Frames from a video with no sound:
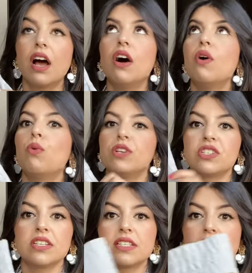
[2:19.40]
which
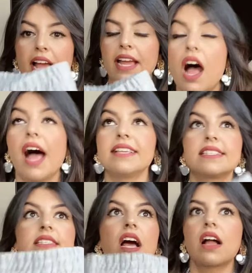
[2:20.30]
is like, I
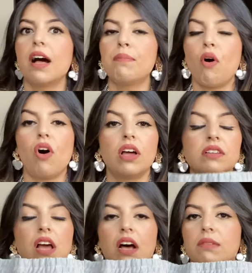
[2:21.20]
suck up
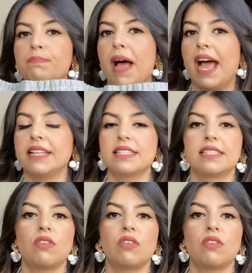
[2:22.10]
on pants